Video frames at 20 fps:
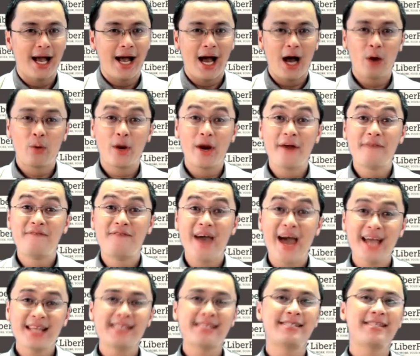Our
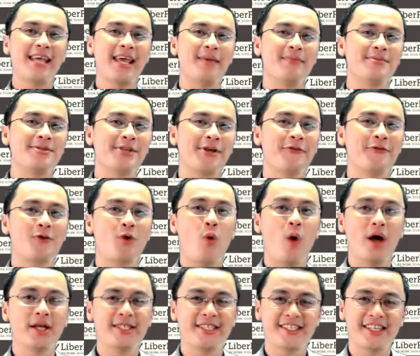advanced teams of
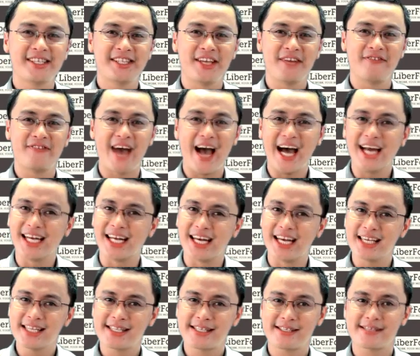quantitative
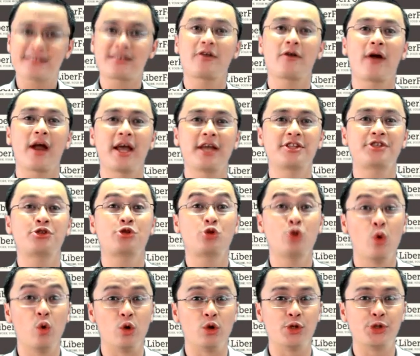analysts create
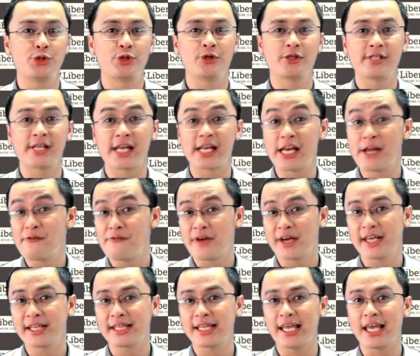tools to
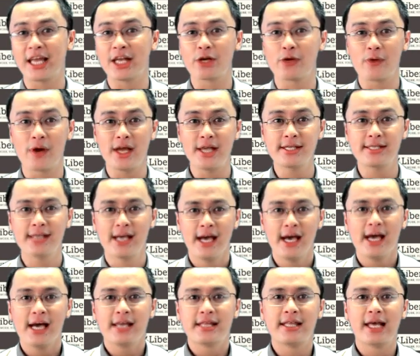significantly increase
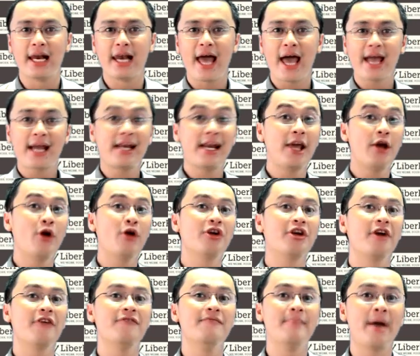the likelihood
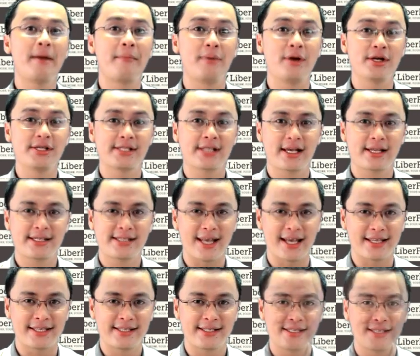of members'
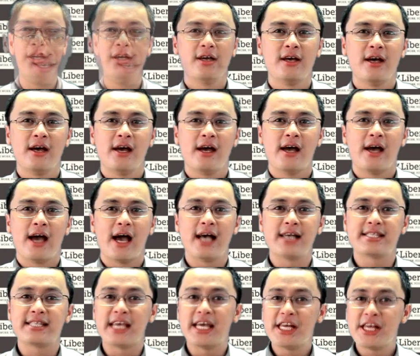success.
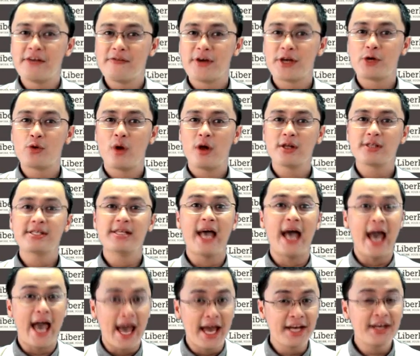As individuals
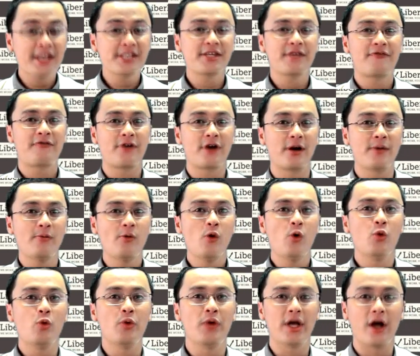and as a firm,
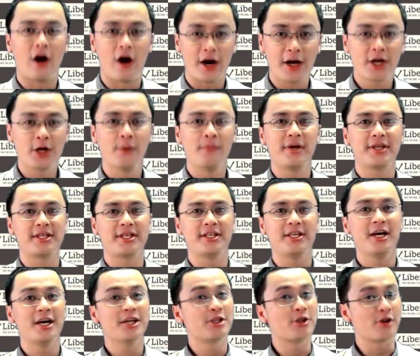we are committed
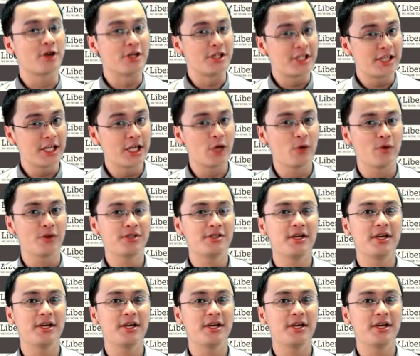to continuous